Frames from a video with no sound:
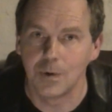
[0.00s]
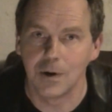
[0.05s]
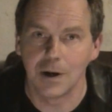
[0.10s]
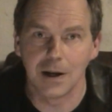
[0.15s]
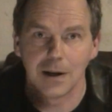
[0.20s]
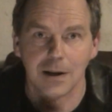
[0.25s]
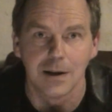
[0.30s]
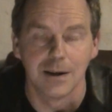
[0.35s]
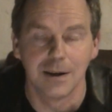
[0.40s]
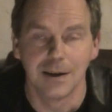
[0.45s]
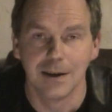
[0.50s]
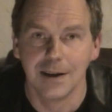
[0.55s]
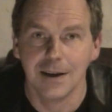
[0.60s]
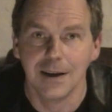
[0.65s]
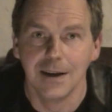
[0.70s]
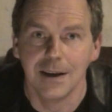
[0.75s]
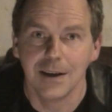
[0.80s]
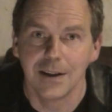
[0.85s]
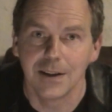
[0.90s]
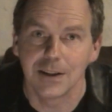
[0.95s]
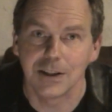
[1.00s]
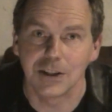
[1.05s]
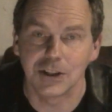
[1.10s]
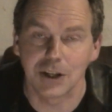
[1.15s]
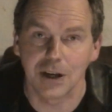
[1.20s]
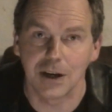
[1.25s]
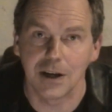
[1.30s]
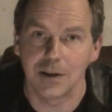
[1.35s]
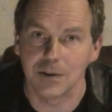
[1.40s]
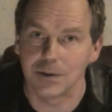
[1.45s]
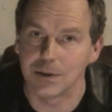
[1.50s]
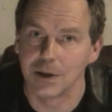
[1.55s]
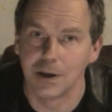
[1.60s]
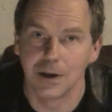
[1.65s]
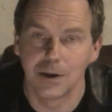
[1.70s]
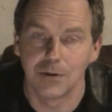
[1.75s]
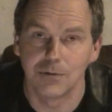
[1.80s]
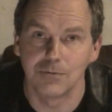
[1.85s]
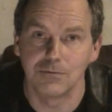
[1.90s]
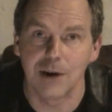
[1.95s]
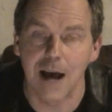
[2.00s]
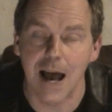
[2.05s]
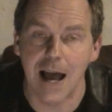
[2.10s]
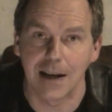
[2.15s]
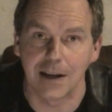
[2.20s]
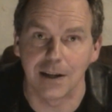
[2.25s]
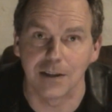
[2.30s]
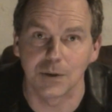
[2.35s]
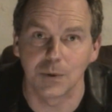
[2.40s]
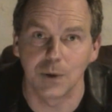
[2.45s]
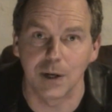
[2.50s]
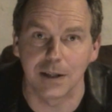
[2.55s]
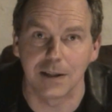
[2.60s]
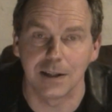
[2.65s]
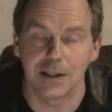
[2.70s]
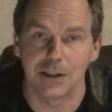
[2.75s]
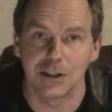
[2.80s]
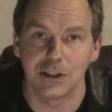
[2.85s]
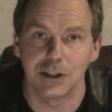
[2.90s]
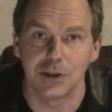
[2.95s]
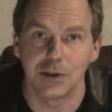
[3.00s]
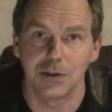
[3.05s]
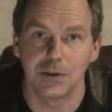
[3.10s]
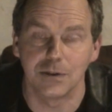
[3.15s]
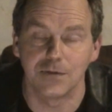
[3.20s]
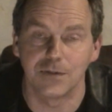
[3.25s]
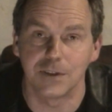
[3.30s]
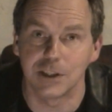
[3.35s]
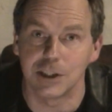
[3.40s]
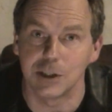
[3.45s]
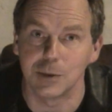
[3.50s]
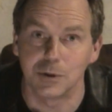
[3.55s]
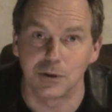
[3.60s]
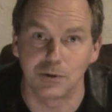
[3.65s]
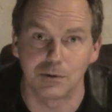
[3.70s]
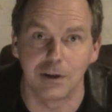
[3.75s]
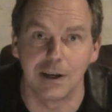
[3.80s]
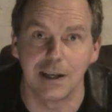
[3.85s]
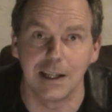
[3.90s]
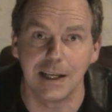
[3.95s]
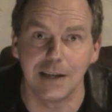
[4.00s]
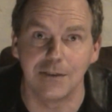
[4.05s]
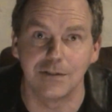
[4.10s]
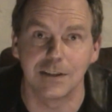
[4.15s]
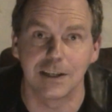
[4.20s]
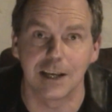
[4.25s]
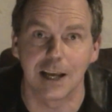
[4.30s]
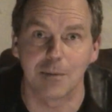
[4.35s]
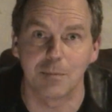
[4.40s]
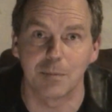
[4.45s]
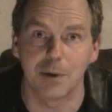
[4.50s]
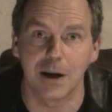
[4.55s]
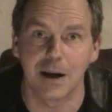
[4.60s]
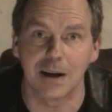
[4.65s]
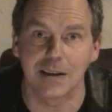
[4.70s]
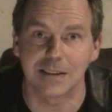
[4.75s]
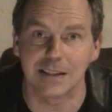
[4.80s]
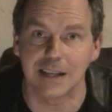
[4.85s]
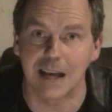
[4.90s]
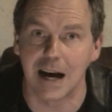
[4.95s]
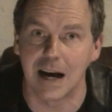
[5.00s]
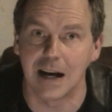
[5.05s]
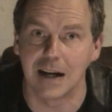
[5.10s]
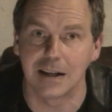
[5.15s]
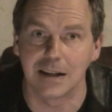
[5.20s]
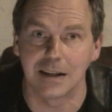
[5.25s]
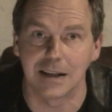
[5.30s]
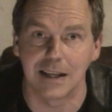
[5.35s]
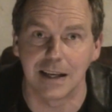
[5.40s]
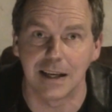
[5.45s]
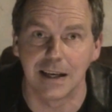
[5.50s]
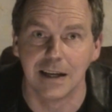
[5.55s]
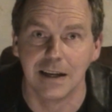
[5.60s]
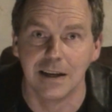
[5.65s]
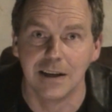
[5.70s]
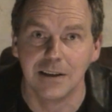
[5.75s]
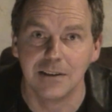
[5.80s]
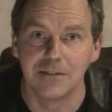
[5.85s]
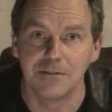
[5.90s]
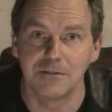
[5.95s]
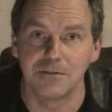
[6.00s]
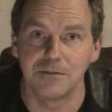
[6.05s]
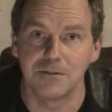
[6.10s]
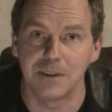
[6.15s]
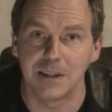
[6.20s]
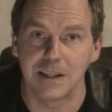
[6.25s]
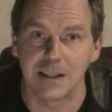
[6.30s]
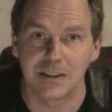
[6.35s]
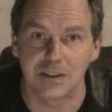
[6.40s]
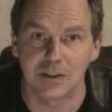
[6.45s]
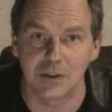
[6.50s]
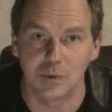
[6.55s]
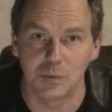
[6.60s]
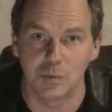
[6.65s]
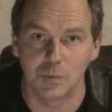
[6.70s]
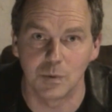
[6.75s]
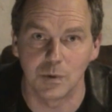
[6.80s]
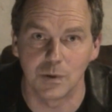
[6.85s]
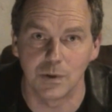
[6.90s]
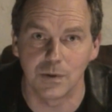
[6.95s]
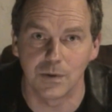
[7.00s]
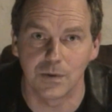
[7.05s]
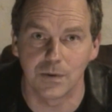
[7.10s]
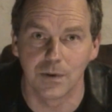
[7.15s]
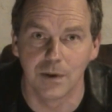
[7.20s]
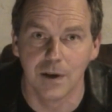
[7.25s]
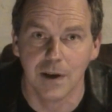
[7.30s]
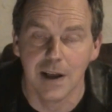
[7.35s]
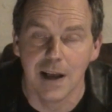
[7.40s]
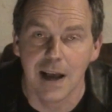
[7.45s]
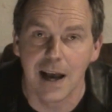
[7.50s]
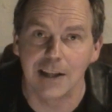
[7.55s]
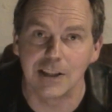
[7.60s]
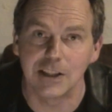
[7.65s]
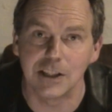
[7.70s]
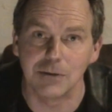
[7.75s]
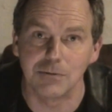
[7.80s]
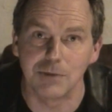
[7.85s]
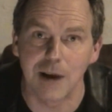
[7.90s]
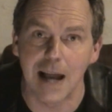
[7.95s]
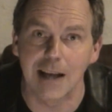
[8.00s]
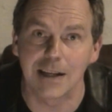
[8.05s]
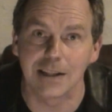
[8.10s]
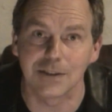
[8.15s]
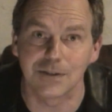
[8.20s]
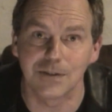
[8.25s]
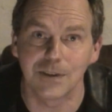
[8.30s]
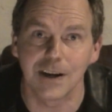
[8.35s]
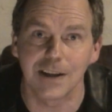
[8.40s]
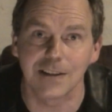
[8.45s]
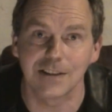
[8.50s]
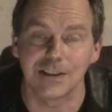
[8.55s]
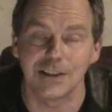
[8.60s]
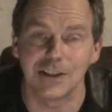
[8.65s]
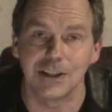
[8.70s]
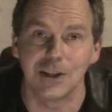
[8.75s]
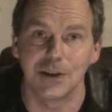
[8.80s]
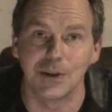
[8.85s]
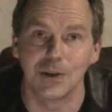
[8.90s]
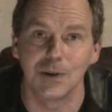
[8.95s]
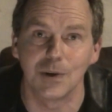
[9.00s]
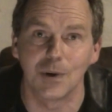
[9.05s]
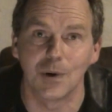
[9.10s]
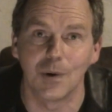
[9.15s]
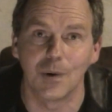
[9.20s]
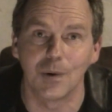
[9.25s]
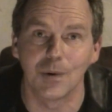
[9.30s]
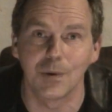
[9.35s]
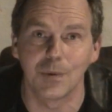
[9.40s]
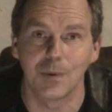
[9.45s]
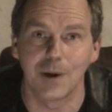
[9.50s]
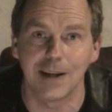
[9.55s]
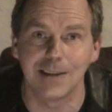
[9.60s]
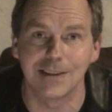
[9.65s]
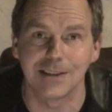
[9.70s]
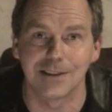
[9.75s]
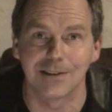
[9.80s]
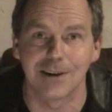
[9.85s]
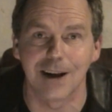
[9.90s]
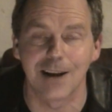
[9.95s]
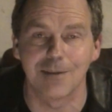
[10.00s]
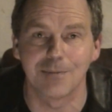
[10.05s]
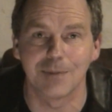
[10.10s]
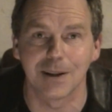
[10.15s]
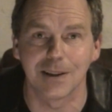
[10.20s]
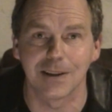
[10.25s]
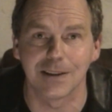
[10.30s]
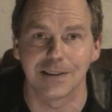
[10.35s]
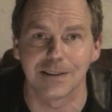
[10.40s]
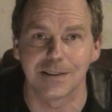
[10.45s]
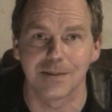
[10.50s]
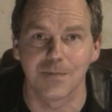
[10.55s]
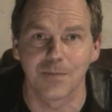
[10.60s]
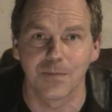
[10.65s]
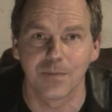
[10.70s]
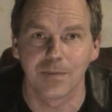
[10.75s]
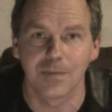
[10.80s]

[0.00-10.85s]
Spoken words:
Well, the child ran as quickly as she could, for she was relieved to get past the ugly, fearsome wolf, and she ran as fast as she could all the way to grandmother's.